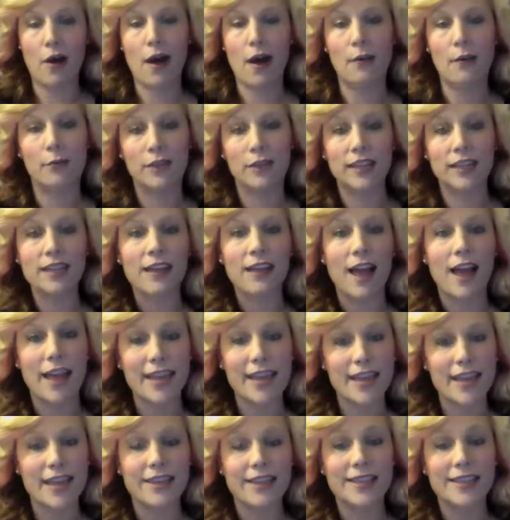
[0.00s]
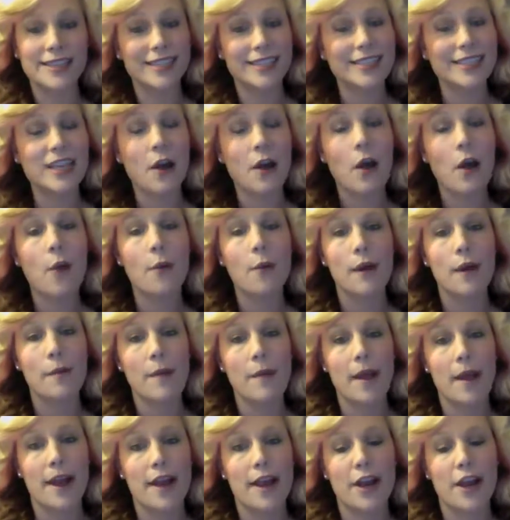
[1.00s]
I really like it. This is how I wear
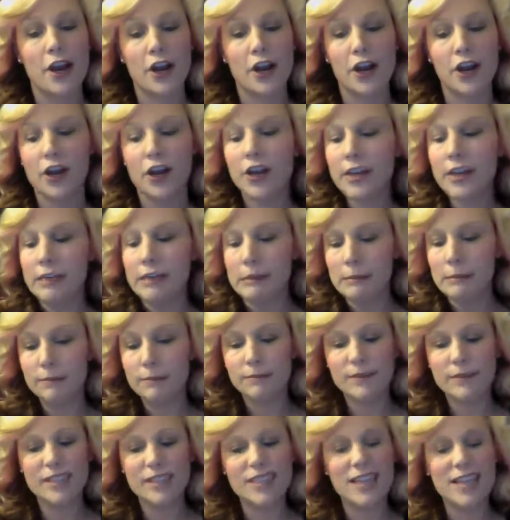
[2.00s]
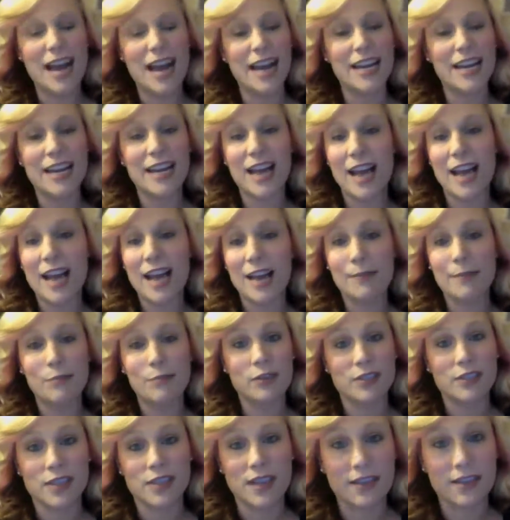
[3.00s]
my hair
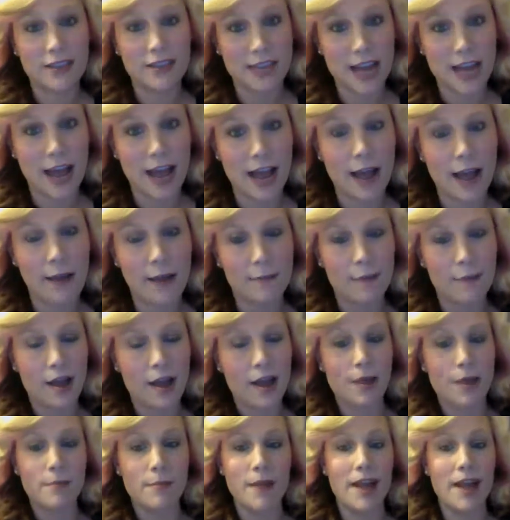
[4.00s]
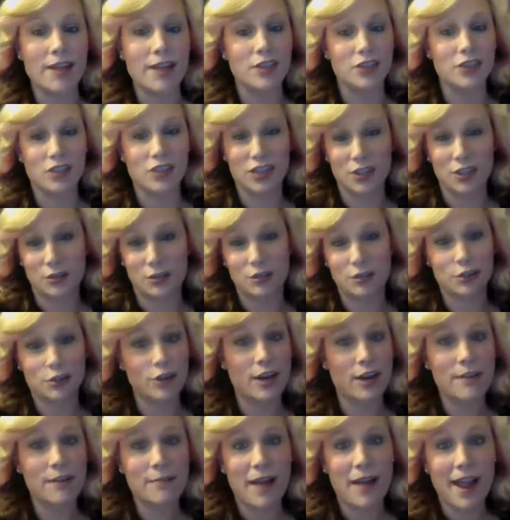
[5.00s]
99% of the time. I usually don't
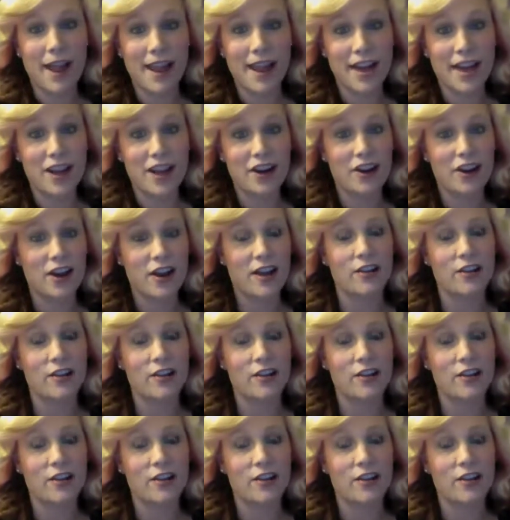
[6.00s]
straighten my hair.